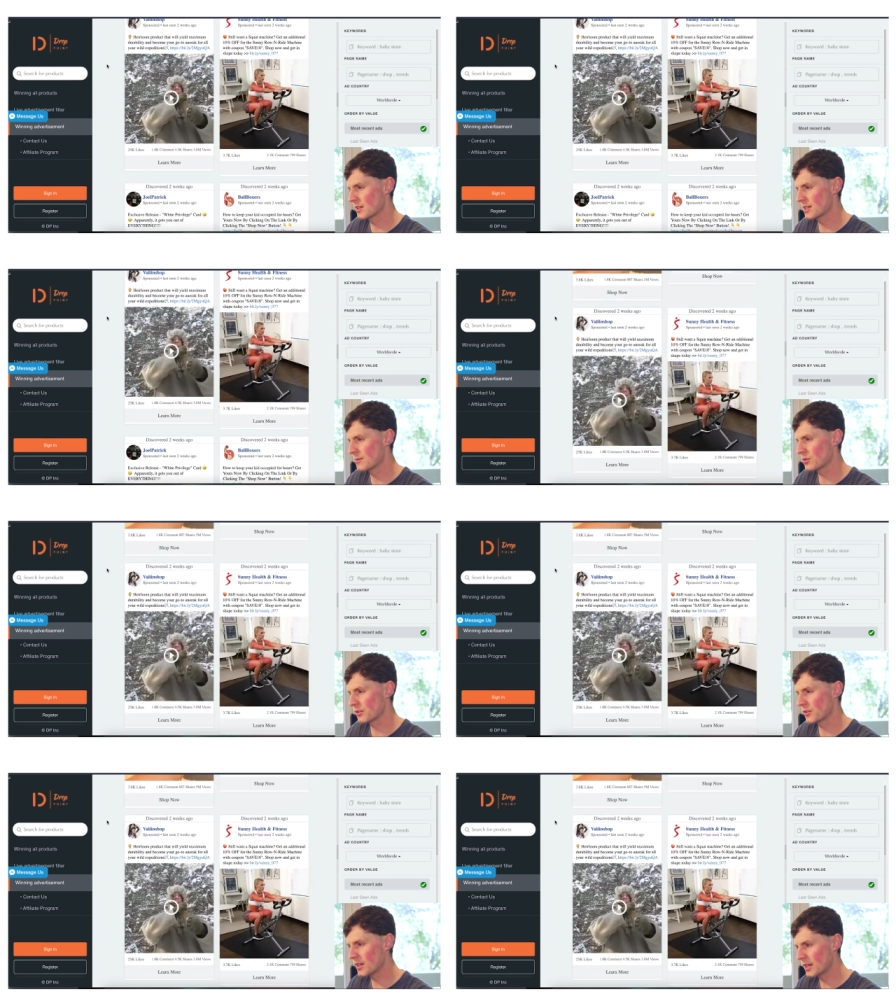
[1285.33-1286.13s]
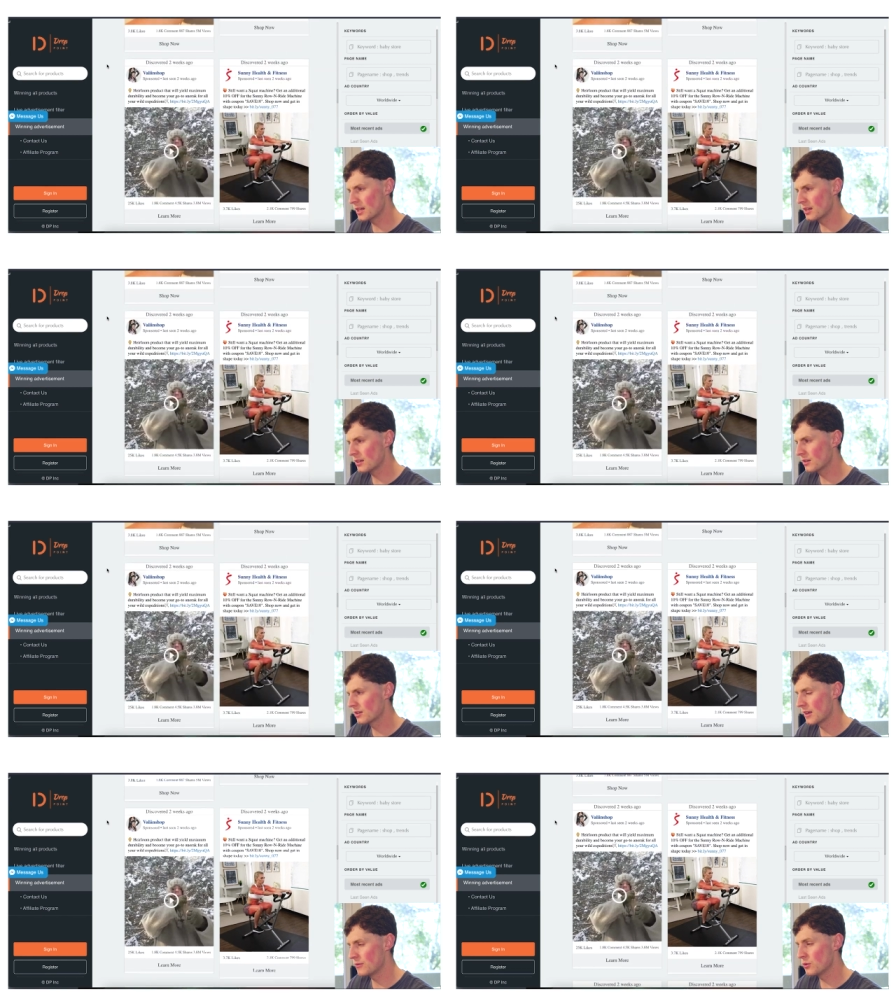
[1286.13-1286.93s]
Same sort of thing here.
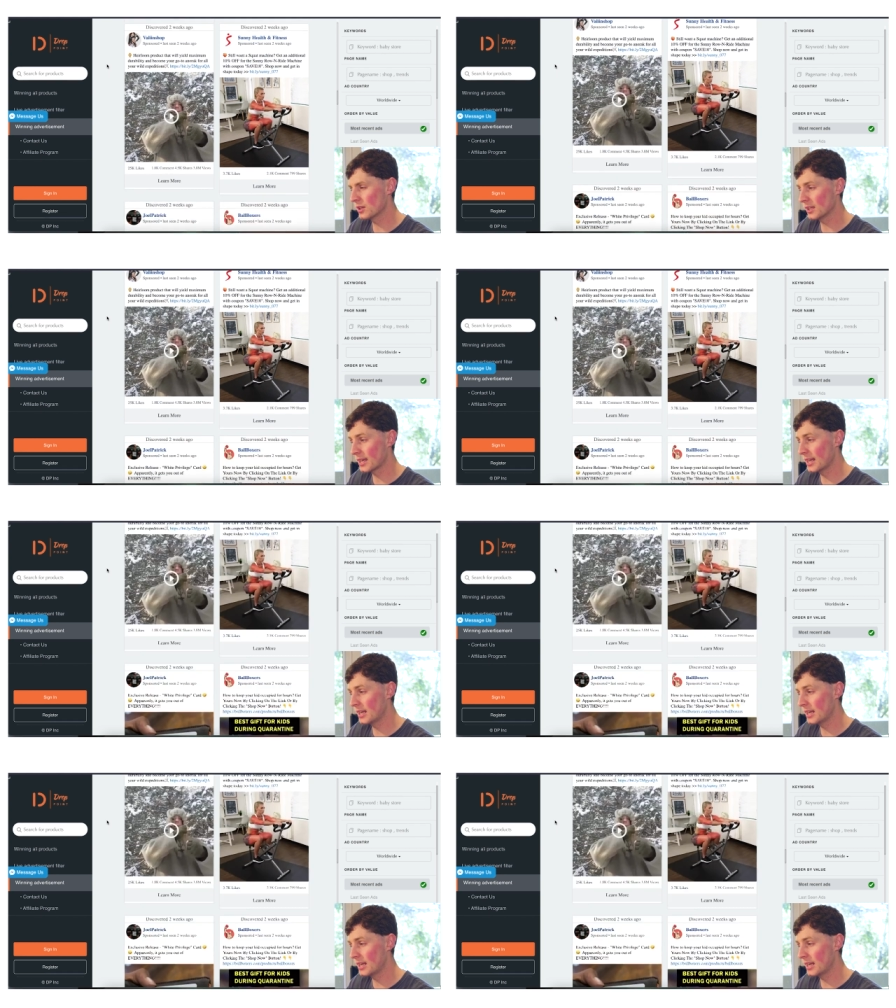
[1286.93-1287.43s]
If you click